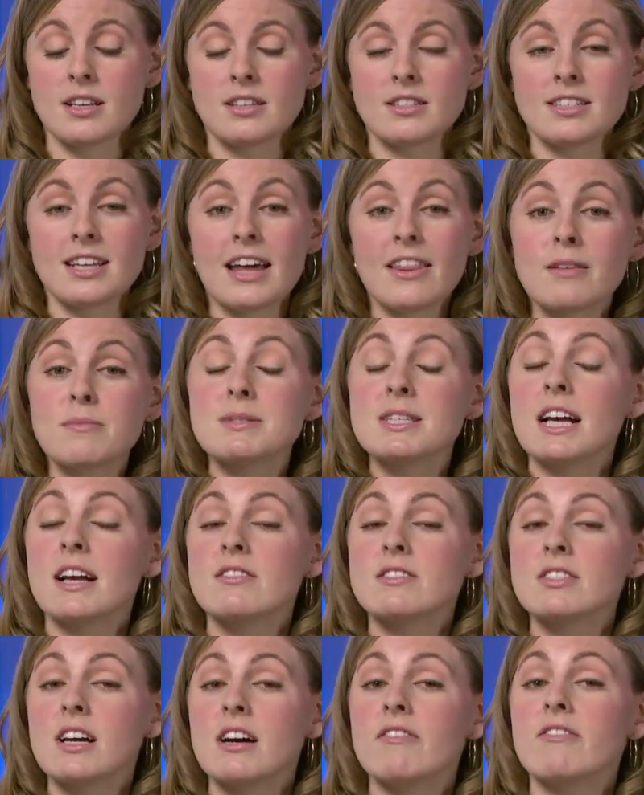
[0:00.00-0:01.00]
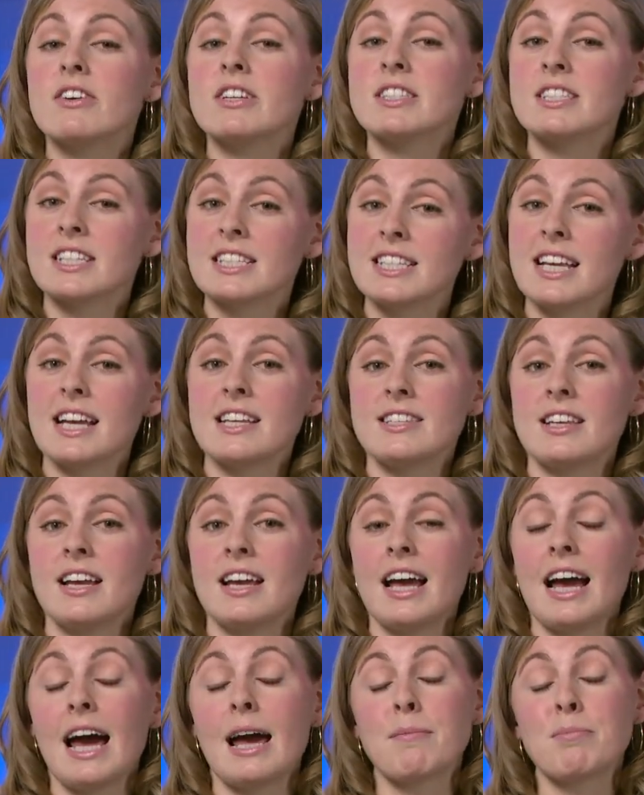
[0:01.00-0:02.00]
set themselves up for success
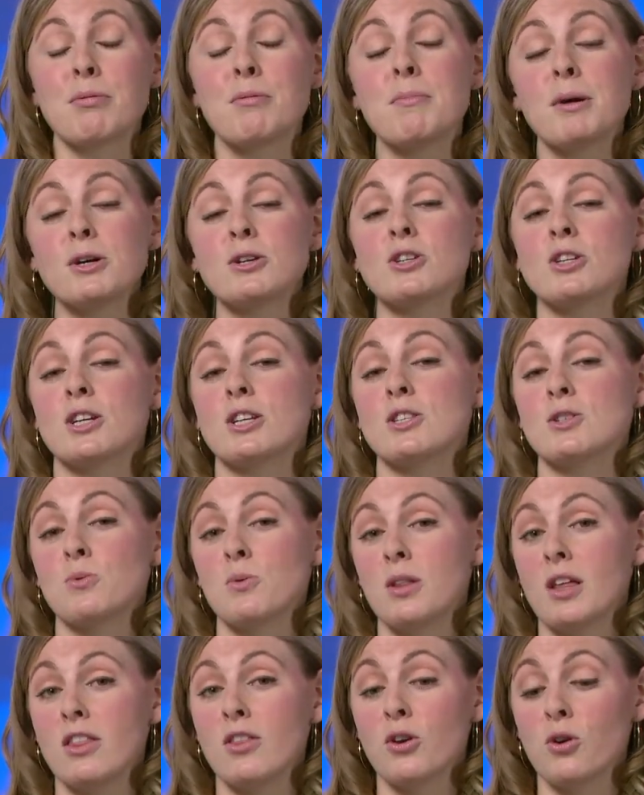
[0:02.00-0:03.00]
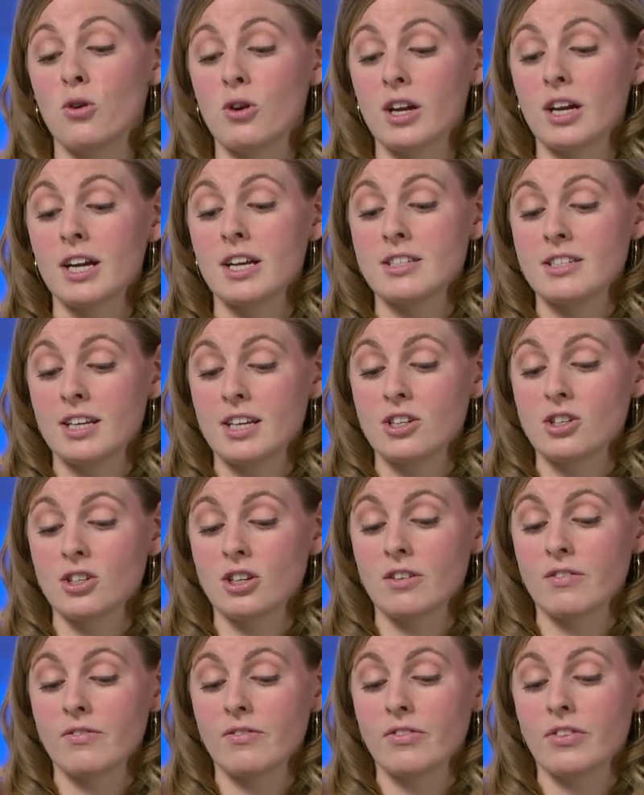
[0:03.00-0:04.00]
and promotions within the
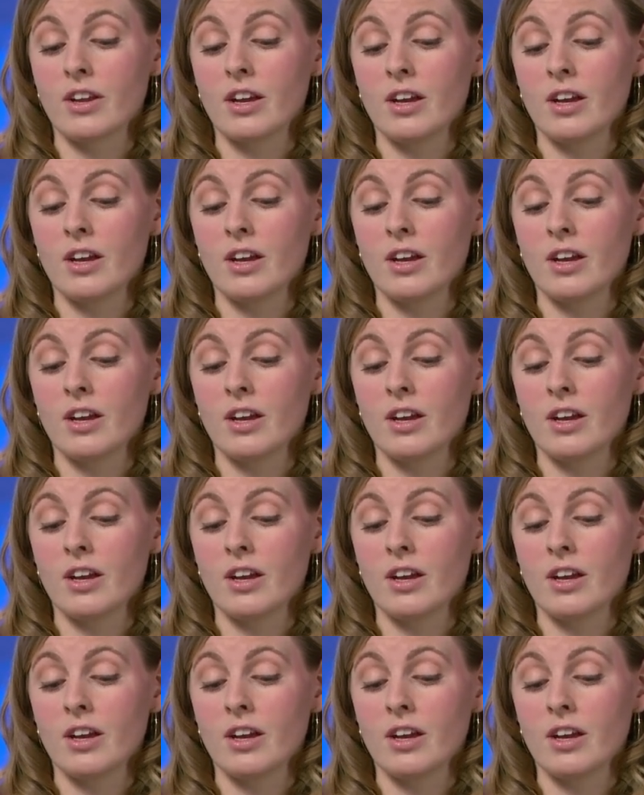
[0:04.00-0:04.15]
organization.